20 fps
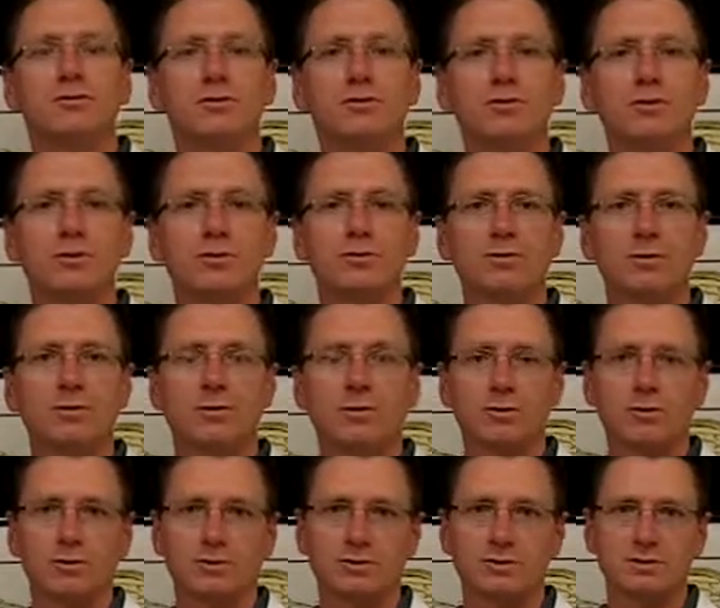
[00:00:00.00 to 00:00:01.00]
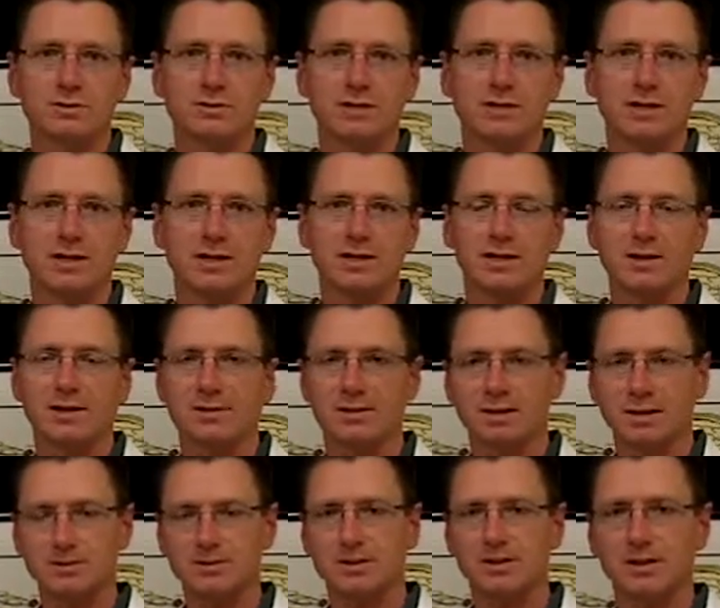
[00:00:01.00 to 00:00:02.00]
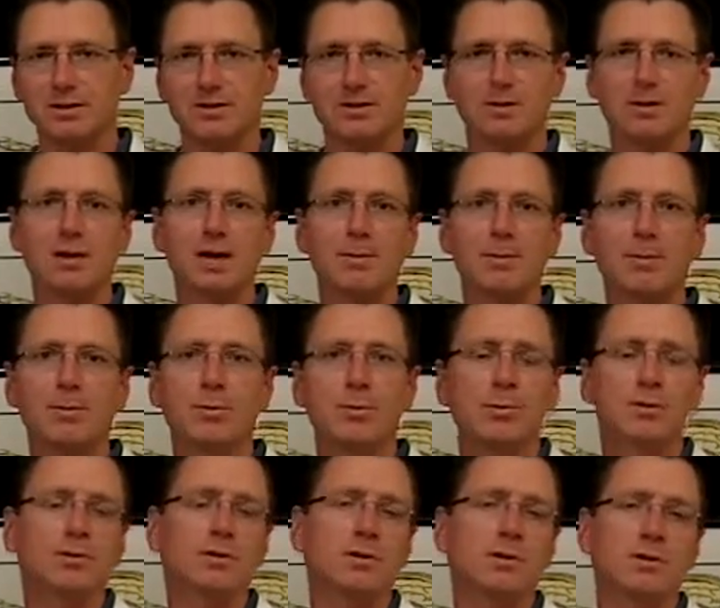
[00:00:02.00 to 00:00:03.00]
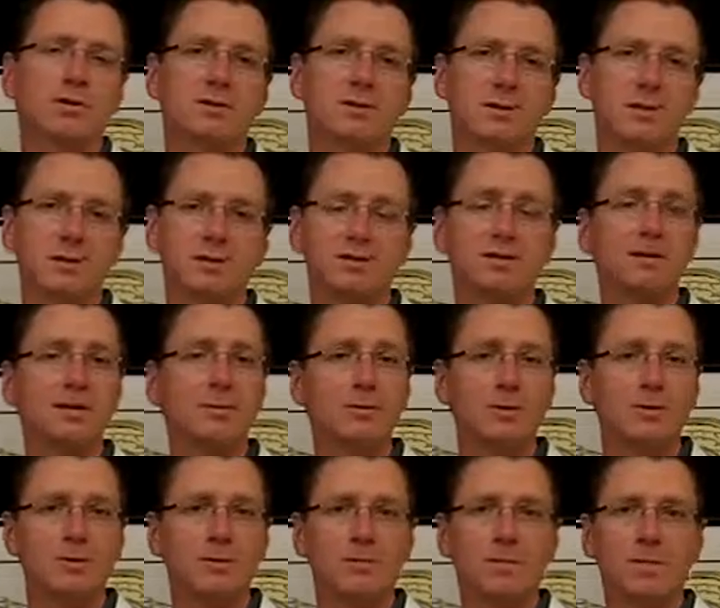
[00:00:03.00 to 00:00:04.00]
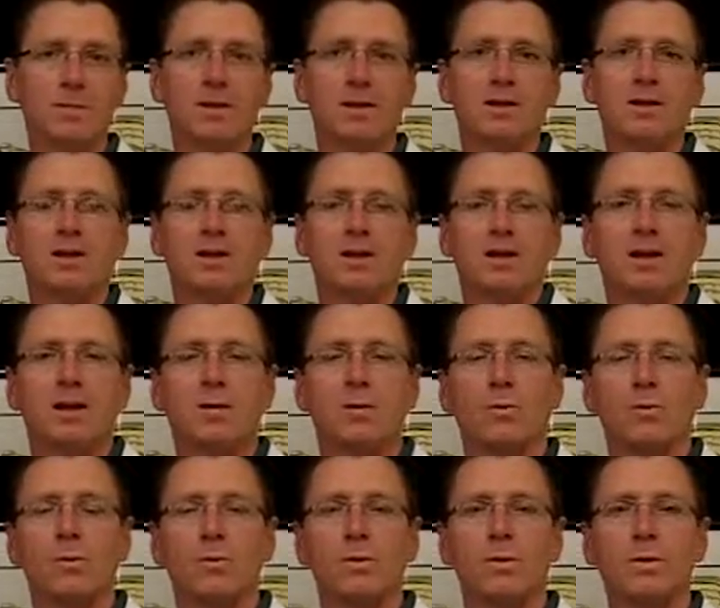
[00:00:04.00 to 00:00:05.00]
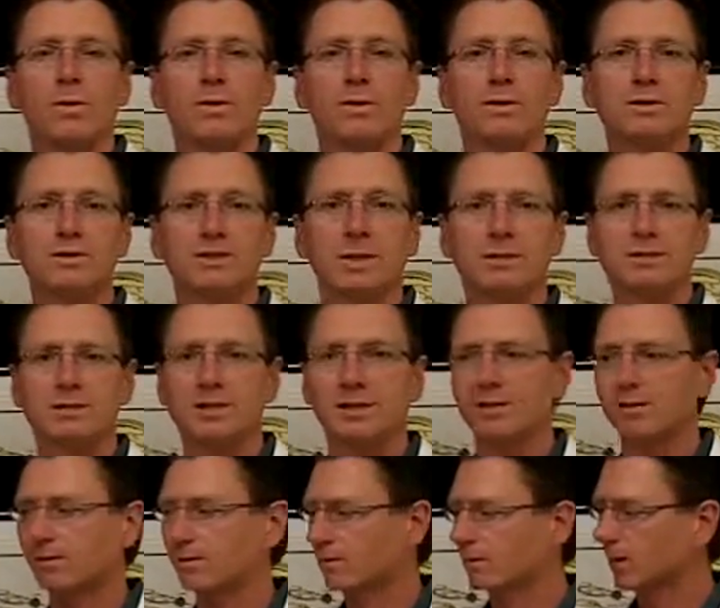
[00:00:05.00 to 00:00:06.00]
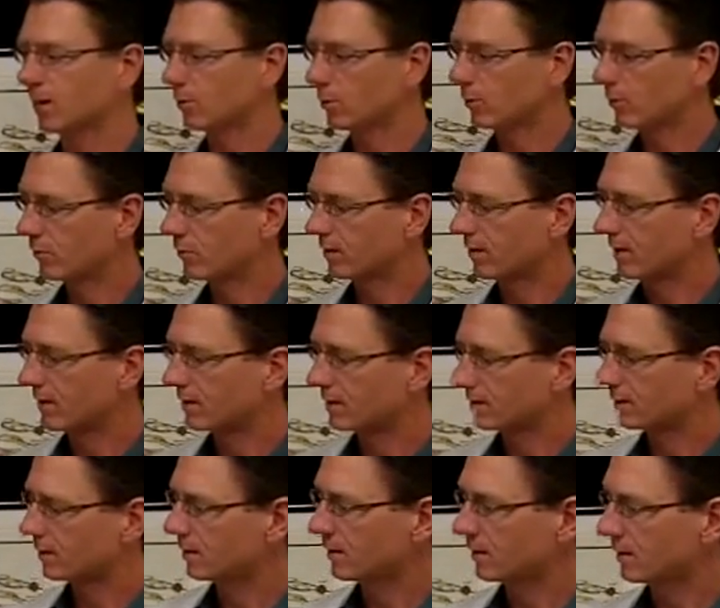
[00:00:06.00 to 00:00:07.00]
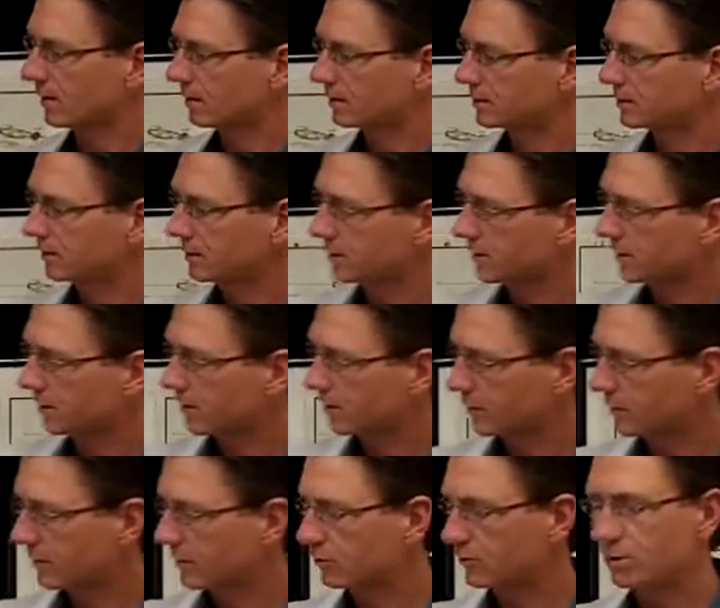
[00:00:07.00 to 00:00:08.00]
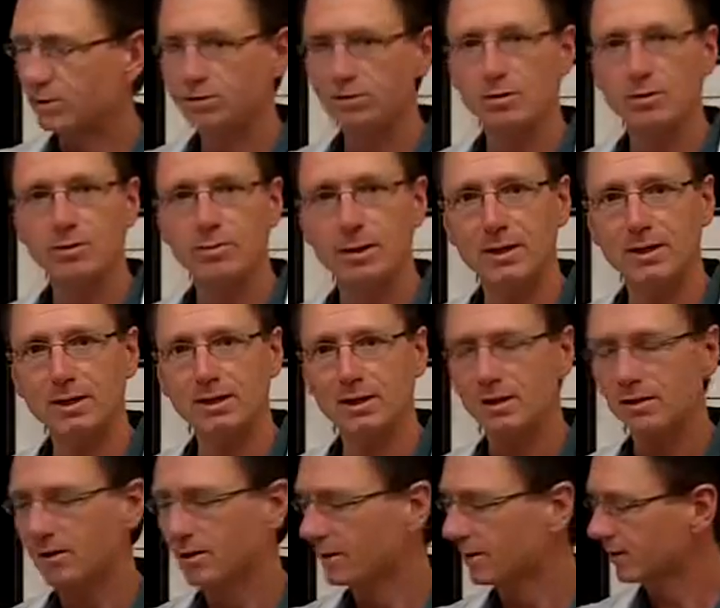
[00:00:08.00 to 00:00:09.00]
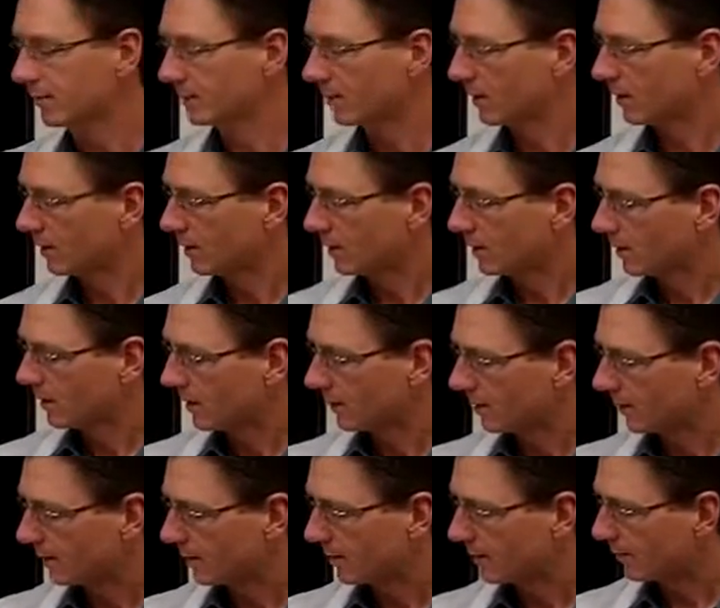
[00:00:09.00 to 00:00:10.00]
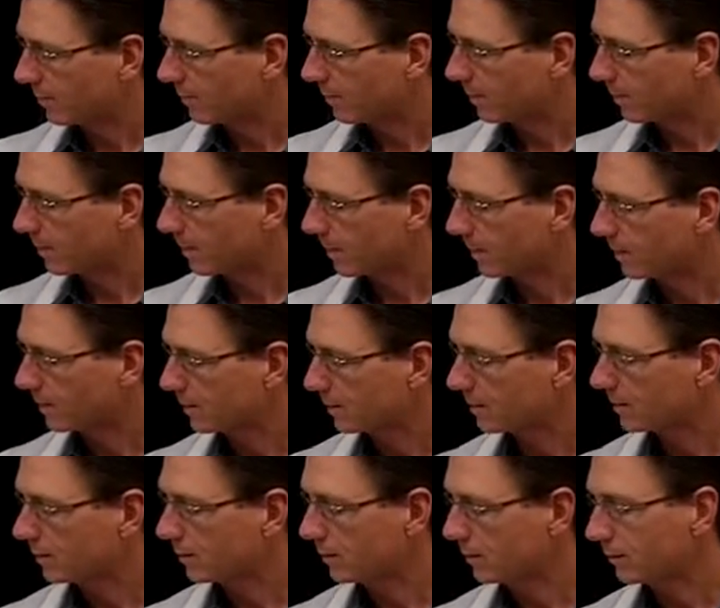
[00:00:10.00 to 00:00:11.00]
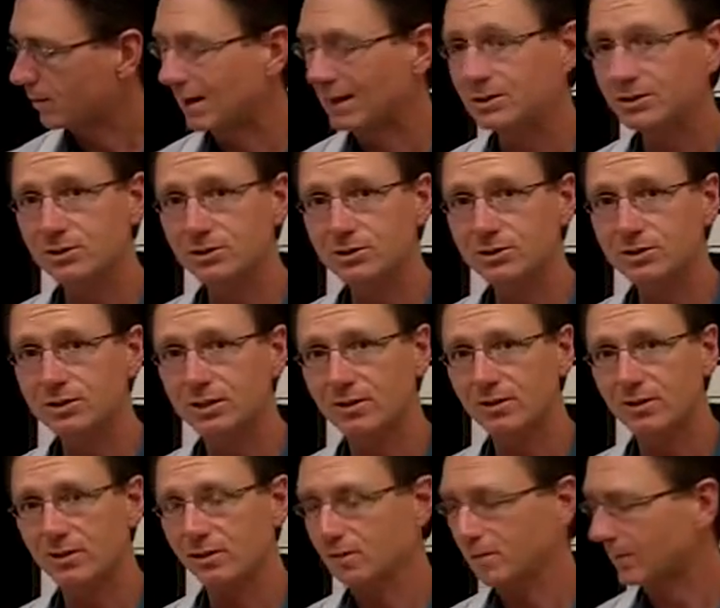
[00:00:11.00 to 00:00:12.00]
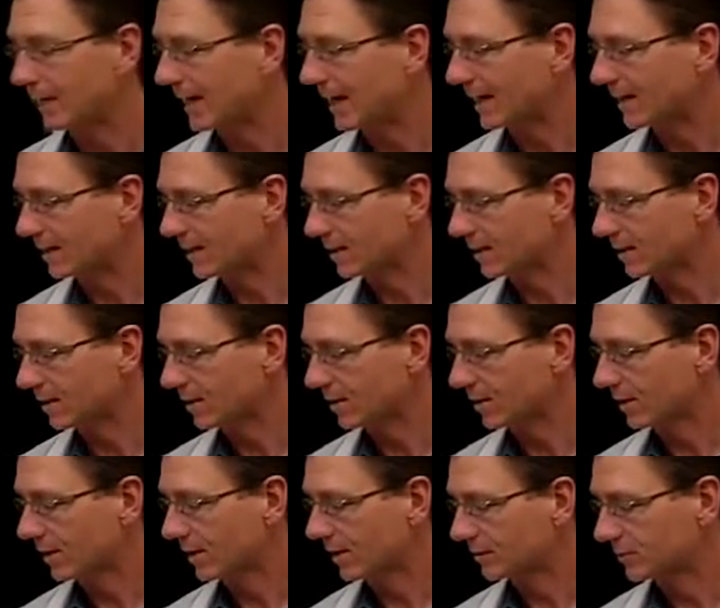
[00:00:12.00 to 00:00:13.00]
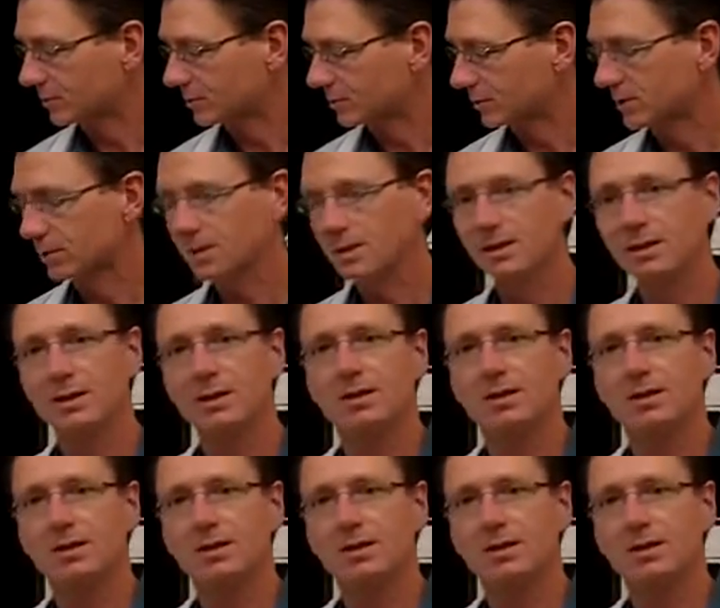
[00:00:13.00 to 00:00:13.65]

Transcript: two different nerves. They come together, the common peroneal and the tibial. Now, when those come together, they will provide innervation into the buttock area, the muscles of the back of the leg or the hamstring,